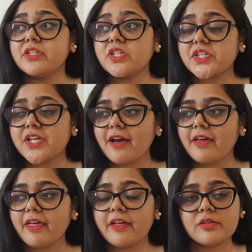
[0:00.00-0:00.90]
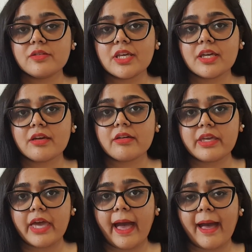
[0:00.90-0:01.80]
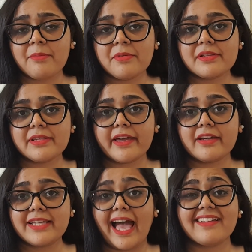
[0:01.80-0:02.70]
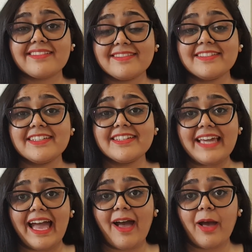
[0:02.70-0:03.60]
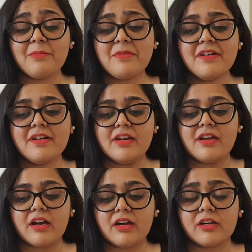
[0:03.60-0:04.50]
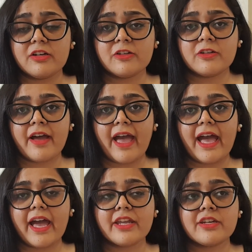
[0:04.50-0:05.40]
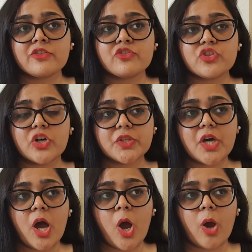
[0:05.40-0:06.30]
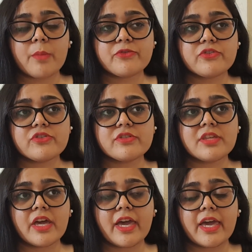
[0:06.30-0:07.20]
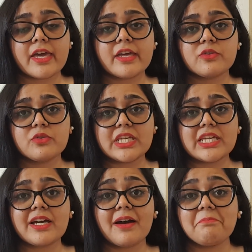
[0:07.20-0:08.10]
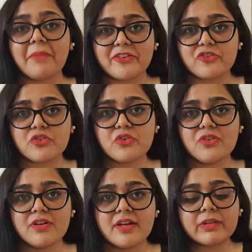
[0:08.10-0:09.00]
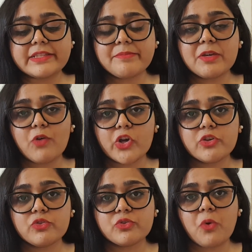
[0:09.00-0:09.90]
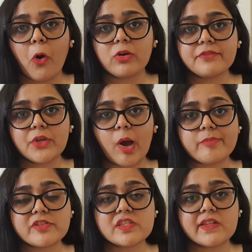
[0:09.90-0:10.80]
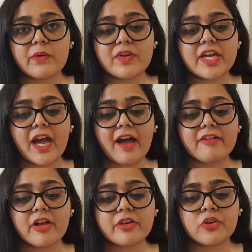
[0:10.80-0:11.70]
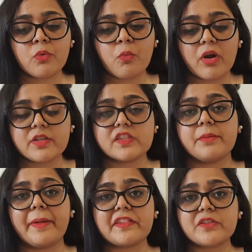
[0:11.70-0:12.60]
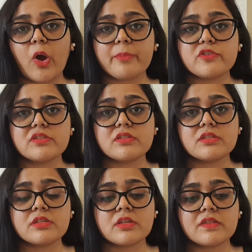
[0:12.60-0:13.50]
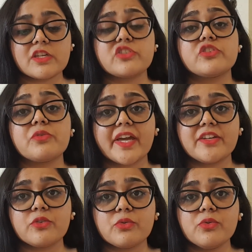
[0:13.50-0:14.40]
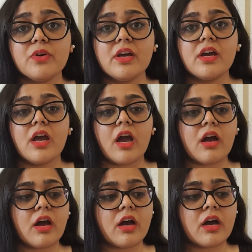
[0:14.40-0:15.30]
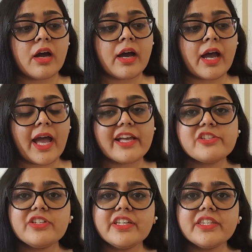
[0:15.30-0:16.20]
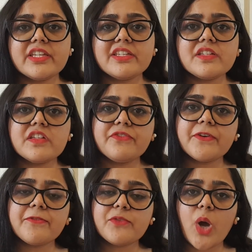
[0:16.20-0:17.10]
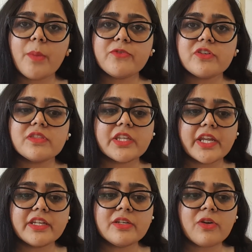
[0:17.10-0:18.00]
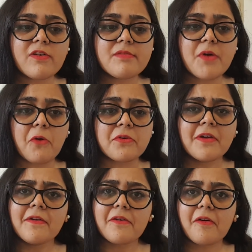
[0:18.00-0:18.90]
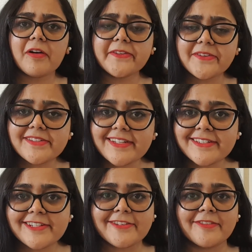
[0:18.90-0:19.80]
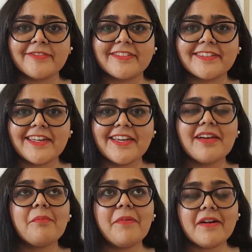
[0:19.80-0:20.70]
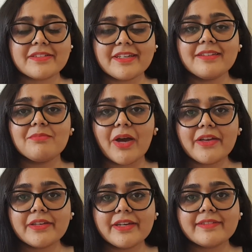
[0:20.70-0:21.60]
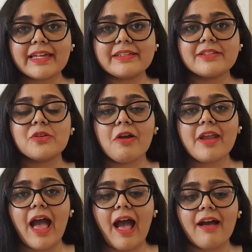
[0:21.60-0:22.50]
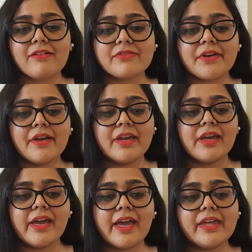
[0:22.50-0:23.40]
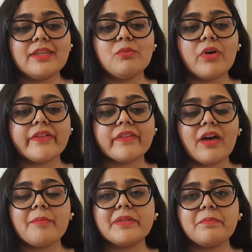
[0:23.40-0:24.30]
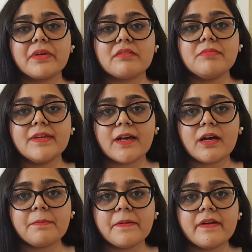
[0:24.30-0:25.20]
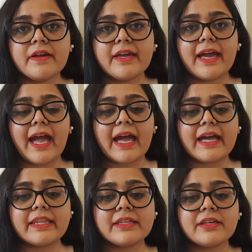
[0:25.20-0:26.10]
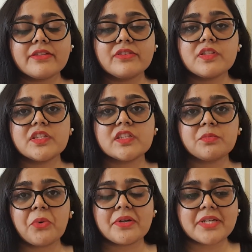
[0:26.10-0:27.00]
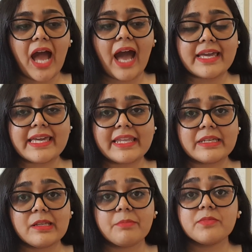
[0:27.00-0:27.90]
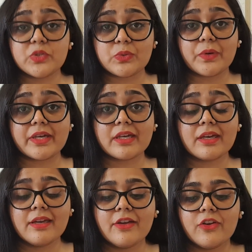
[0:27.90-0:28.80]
Teesra hai to take a cab, like a taxi cab. And chautha option hai to take a metro. Let me walk you through all of the options that we have and what is the best option that you can do. Actually, there is a fifth option that I didn't talk about. Call your relatives. But in my case, I did not have anyone come and pick me up. And this is what I ended up doing.